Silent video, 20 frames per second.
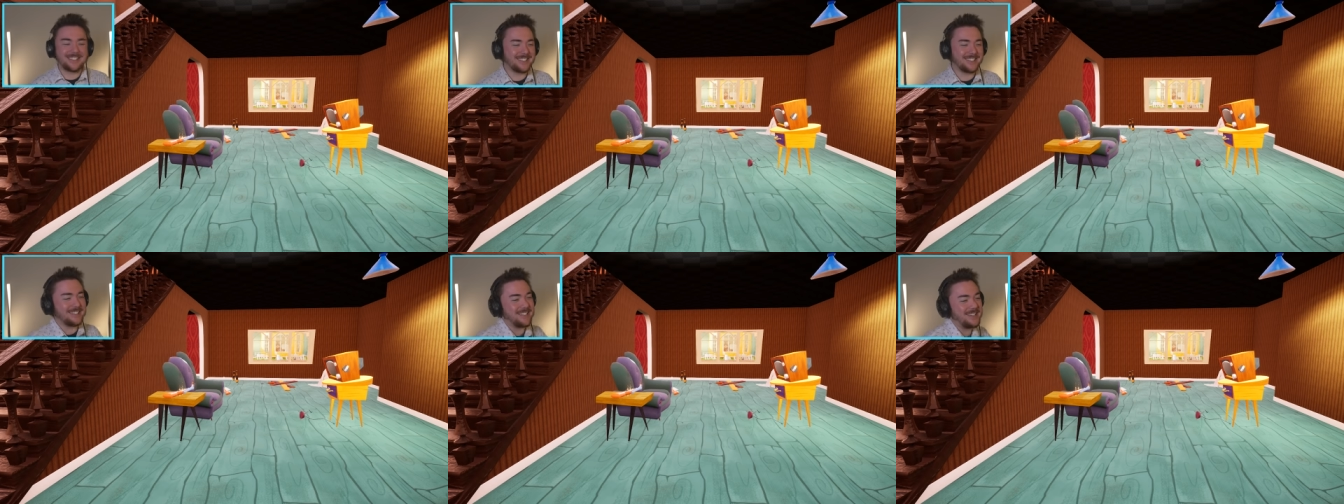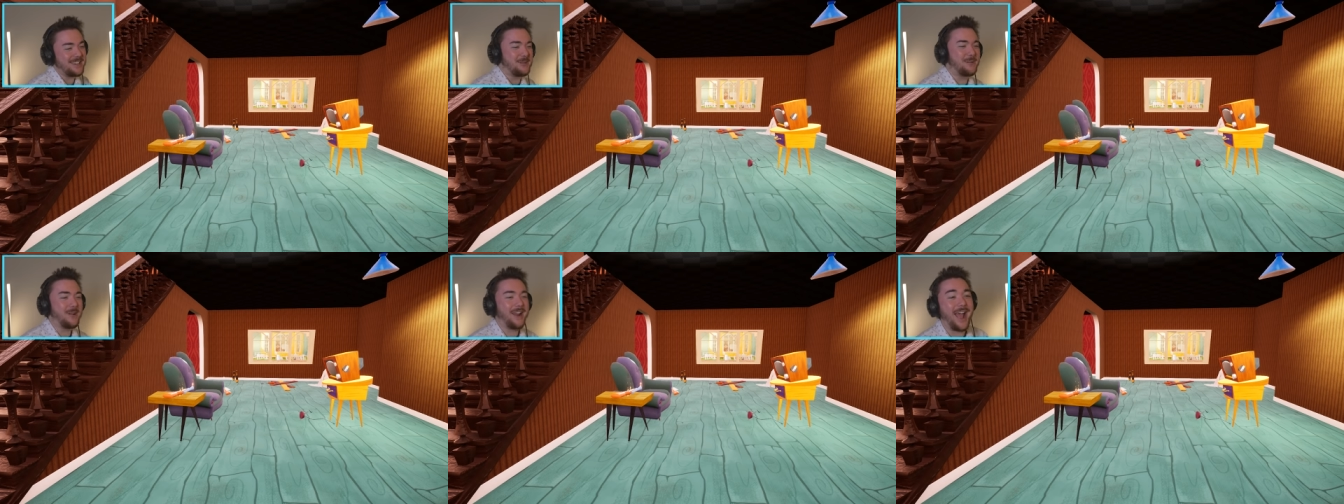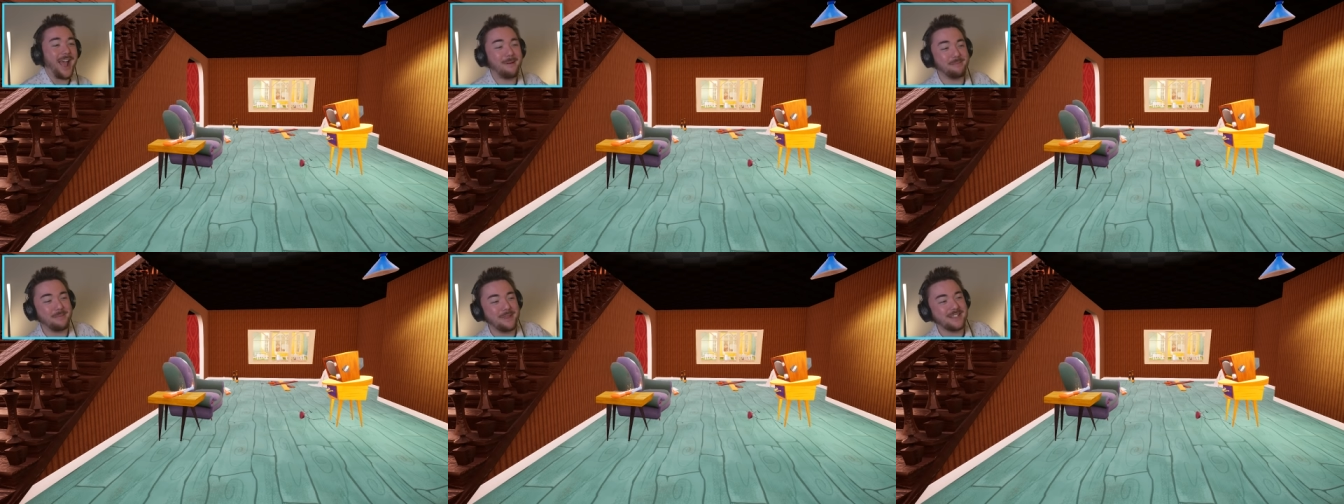and just seeing what
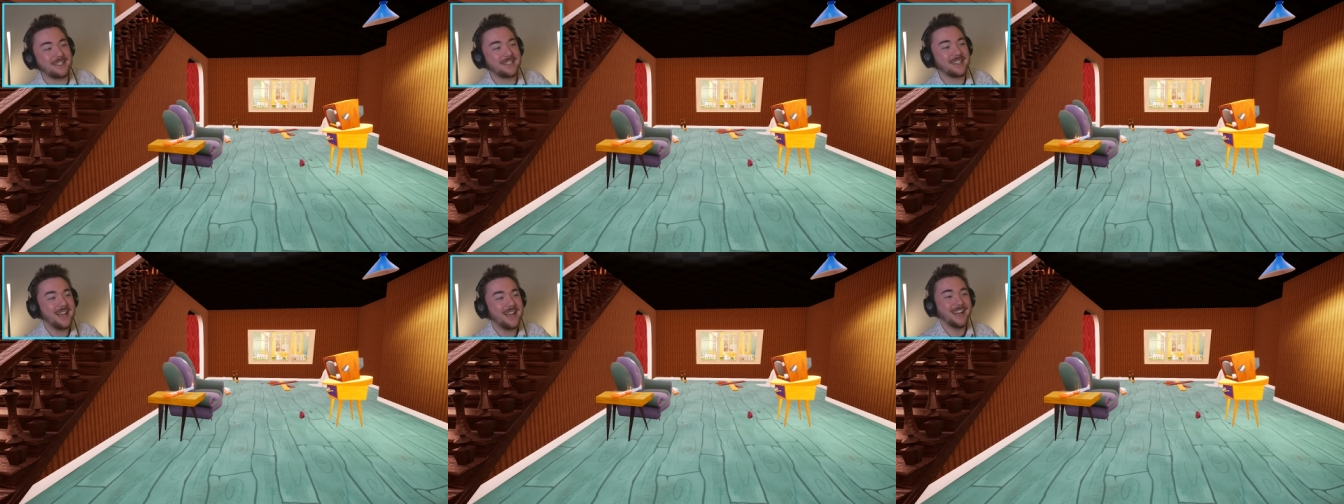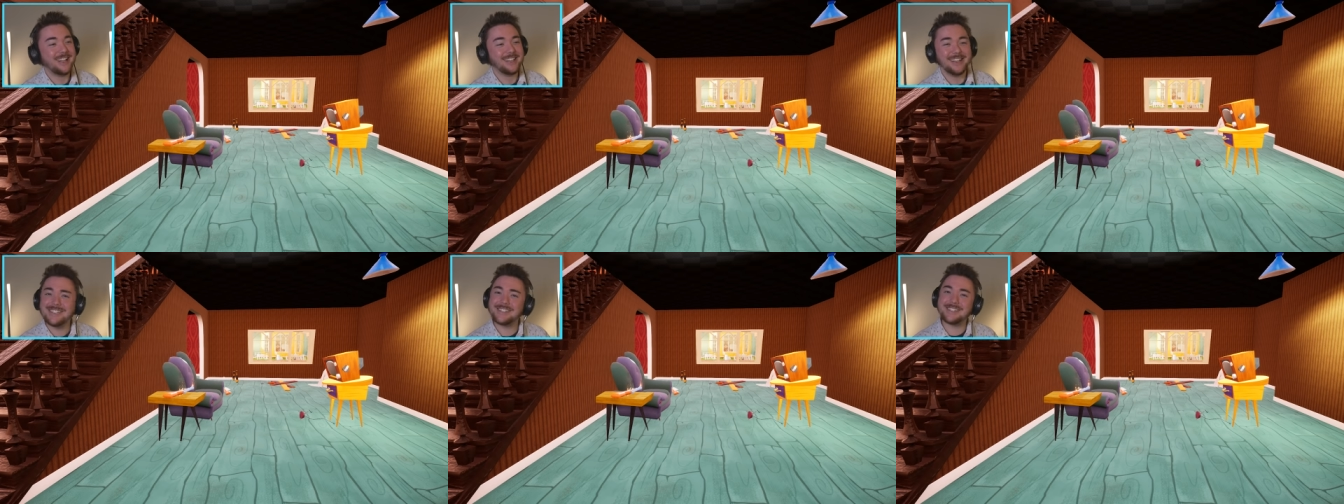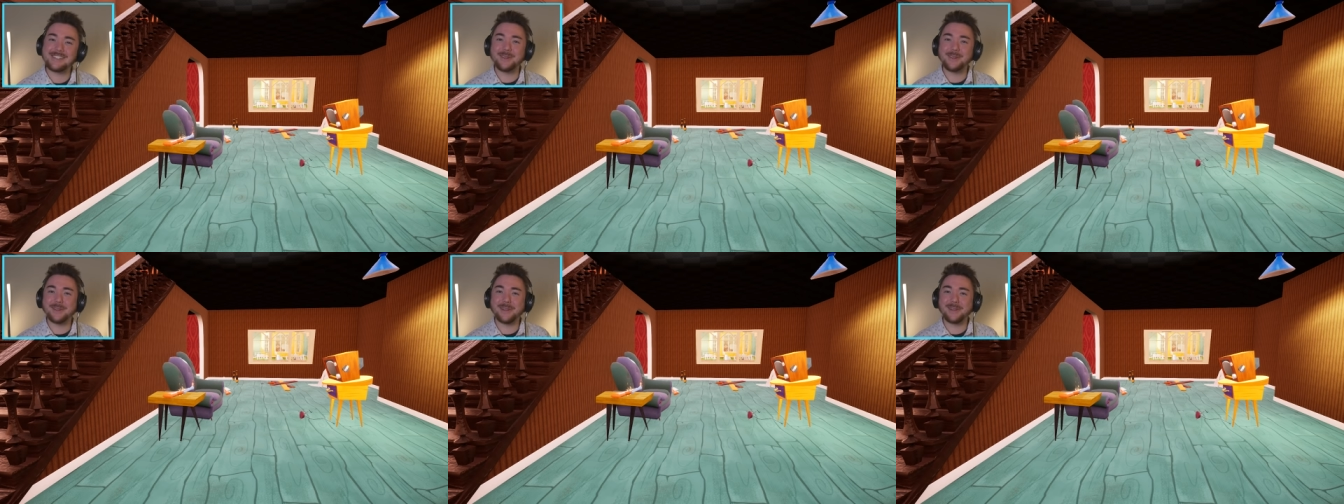happens,
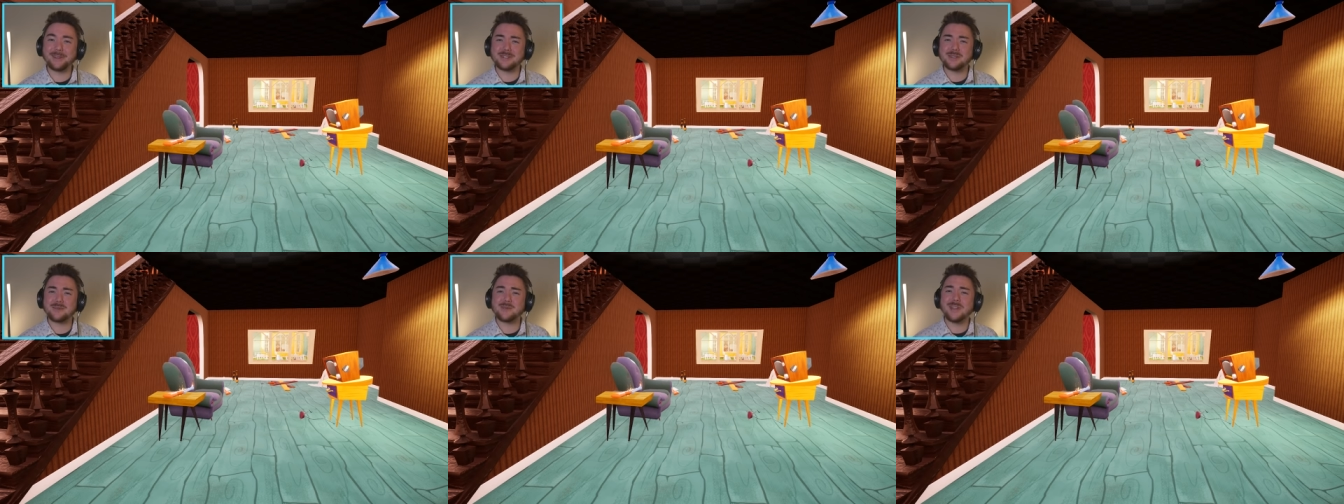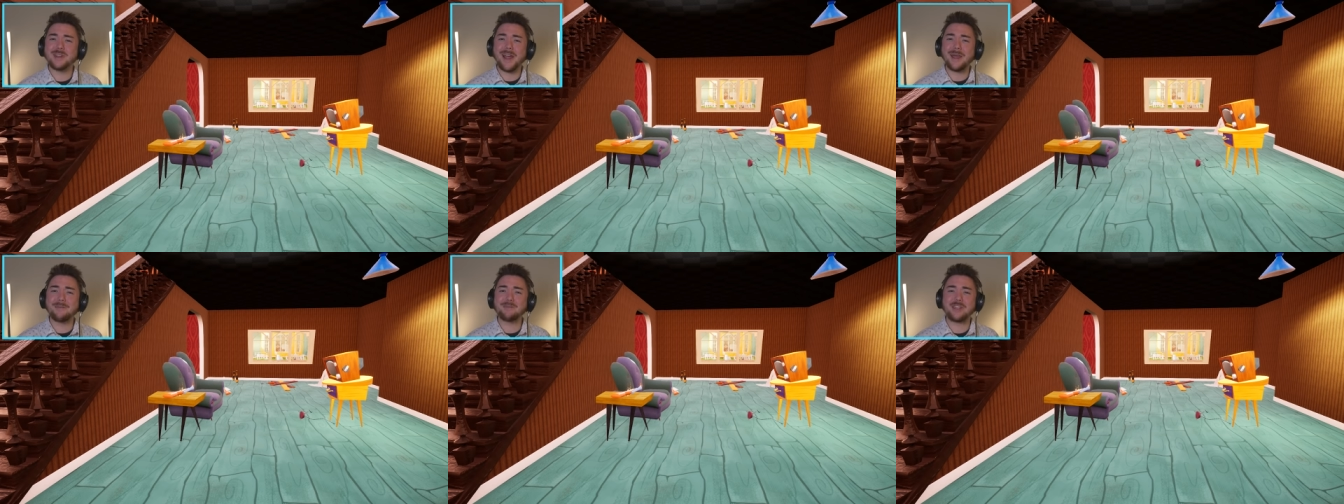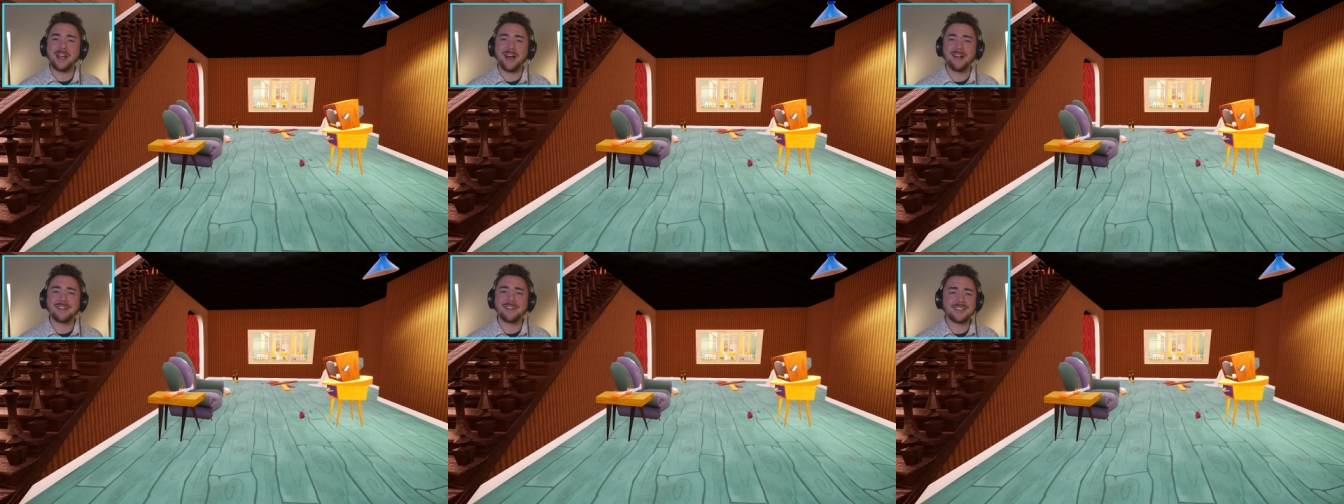let's do a little subscribe
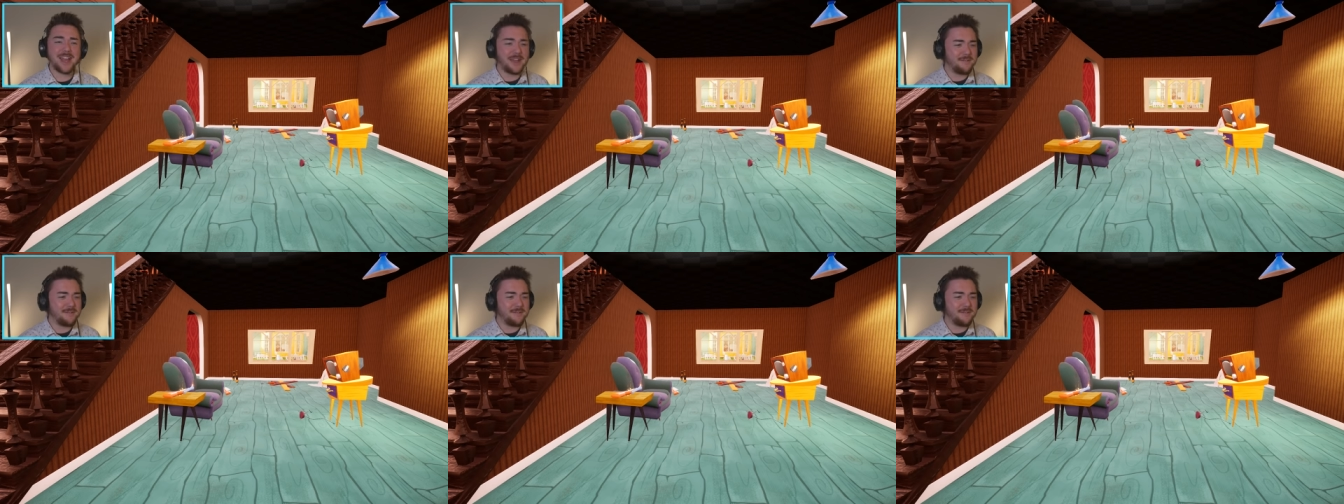challenge.